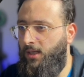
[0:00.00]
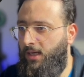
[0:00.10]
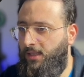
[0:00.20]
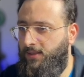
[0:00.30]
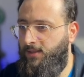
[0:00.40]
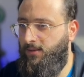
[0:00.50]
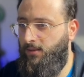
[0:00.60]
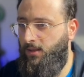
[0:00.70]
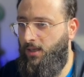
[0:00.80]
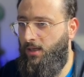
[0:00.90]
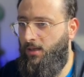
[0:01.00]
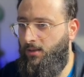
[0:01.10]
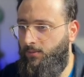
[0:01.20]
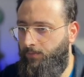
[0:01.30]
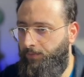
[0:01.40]
let's
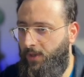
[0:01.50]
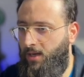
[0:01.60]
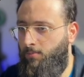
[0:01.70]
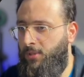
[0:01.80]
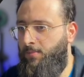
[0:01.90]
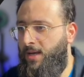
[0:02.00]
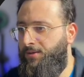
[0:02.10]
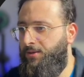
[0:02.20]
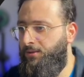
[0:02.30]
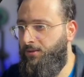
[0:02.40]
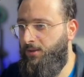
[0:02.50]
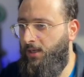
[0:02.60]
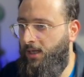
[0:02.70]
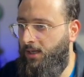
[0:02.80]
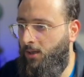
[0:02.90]
implement it
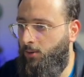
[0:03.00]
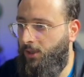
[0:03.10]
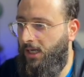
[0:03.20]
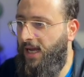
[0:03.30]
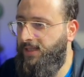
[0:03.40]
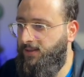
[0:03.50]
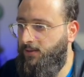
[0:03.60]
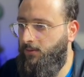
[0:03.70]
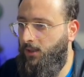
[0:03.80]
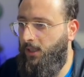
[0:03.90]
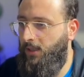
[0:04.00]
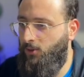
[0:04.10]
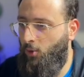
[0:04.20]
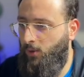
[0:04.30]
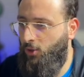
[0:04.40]
in our class.
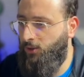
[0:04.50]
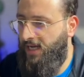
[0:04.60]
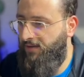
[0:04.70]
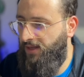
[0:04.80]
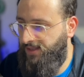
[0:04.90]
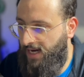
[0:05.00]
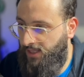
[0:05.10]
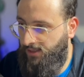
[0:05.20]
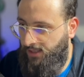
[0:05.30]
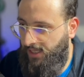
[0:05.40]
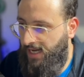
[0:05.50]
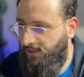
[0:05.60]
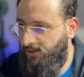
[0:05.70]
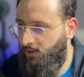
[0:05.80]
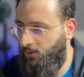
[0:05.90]
So we don't have a tenant yet,
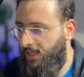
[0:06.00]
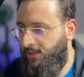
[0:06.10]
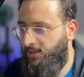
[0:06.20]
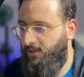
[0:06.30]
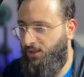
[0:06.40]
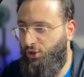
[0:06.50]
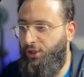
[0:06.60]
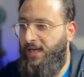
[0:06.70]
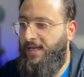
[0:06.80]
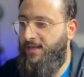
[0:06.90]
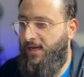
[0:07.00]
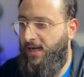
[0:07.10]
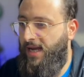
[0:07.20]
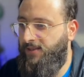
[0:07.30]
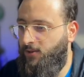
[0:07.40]
so let's create a
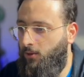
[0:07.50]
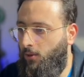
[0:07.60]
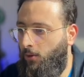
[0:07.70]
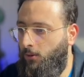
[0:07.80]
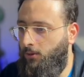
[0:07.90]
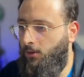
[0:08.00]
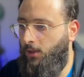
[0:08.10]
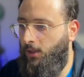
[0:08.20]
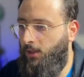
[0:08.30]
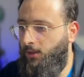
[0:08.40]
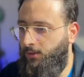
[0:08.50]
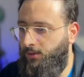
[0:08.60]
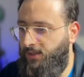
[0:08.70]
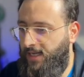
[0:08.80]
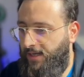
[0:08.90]
class called
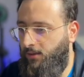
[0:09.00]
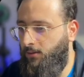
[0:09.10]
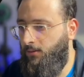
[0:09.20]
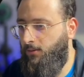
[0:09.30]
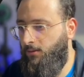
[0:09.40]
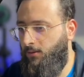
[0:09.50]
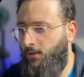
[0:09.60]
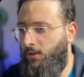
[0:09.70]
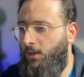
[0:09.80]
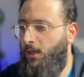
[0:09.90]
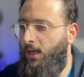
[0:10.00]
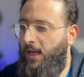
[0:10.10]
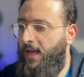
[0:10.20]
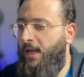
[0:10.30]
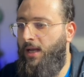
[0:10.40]
tenant.
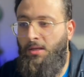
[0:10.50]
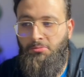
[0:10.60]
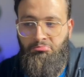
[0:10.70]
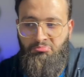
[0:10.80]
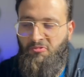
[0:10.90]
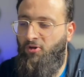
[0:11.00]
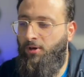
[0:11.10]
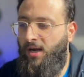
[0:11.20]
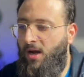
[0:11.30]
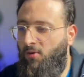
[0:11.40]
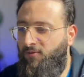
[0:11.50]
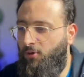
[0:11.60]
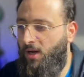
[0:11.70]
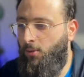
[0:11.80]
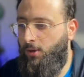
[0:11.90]
And for now, for
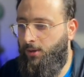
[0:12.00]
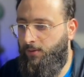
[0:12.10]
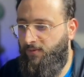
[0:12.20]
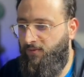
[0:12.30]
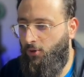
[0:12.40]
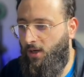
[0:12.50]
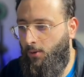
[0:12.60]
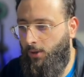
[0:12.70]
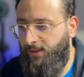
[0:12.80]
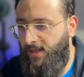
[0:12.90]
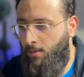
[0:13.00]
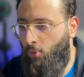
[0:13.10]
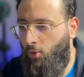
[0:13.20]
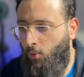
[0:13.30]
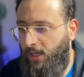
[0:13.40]
our
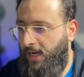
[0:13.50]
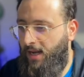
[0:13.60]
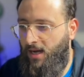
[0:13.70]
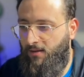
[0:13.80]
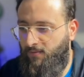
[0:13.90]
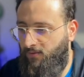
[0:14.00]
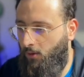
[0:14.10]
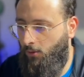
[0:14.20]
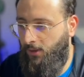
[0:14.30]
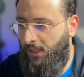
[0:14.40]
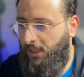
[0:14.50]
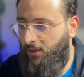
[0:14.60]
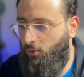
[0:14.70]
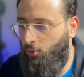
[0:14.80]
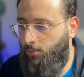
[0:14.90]
demo, we can have only
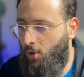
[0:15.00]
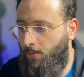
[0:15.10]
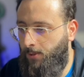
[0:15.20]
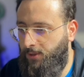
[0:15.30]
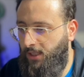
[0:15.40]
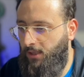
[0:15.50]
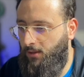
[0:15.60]
two property,